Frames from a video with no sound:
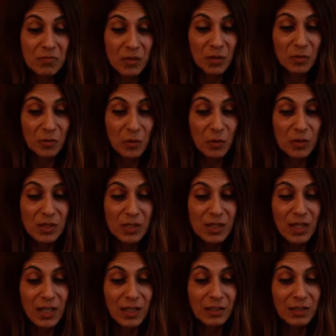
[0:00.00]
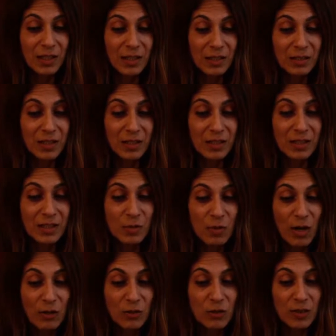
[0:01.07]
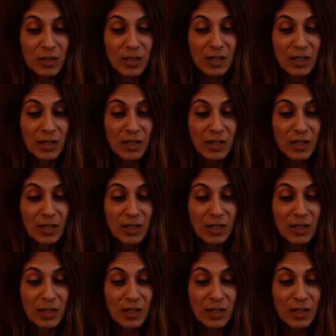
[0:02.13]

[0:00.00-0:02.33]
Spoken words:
Of course, the destruction